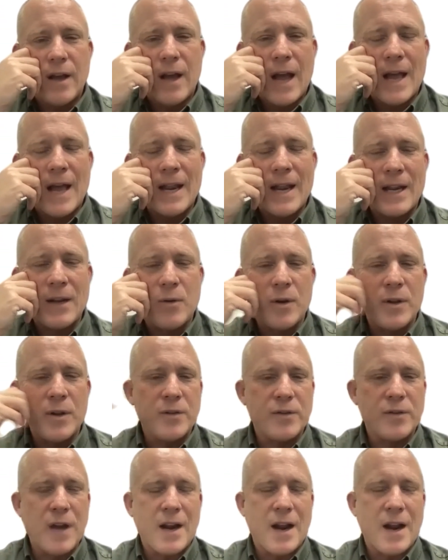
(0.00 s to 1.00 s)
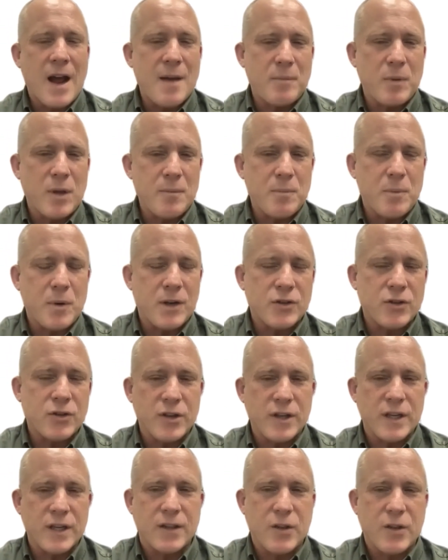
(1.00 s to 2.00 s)
and anyone that's got high blood pressure
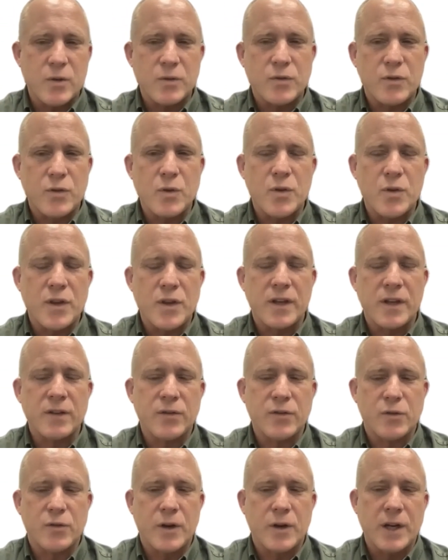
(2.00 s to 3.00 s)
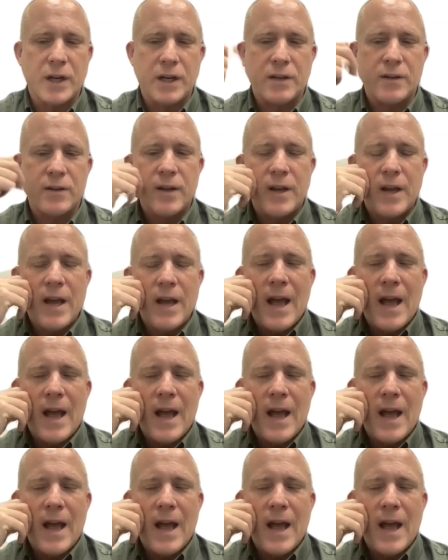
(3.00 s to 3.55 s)
to get those two things screened.